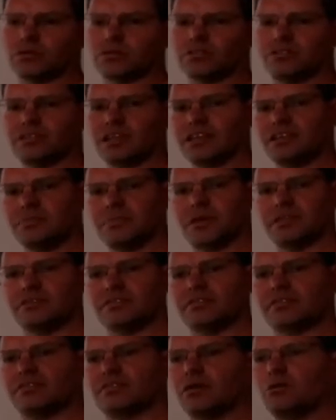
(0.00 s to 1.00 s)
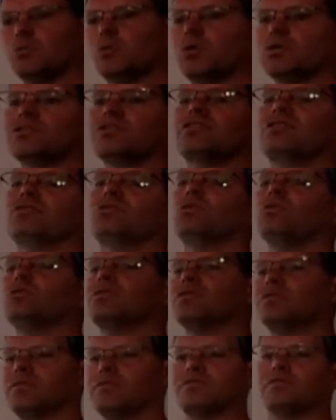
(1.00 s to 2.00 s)
because the database needs to know what
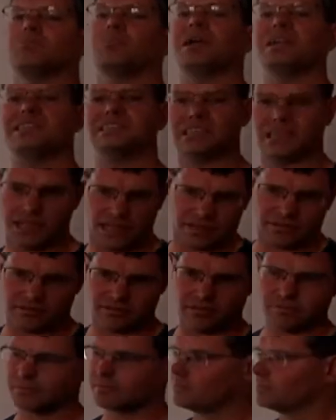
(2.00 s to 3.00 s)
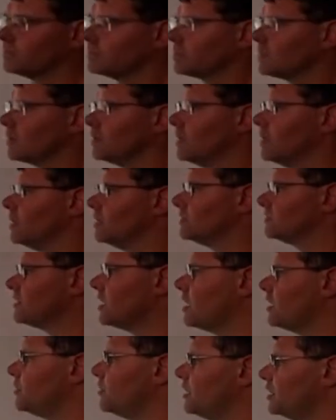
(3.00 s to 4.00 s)
sort of information it is.
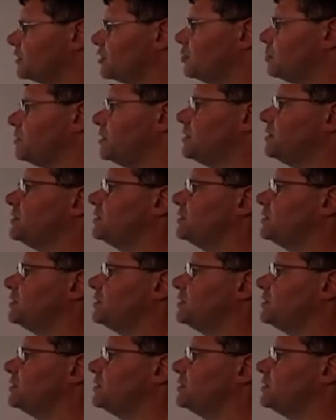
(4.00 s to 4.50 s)
So it could be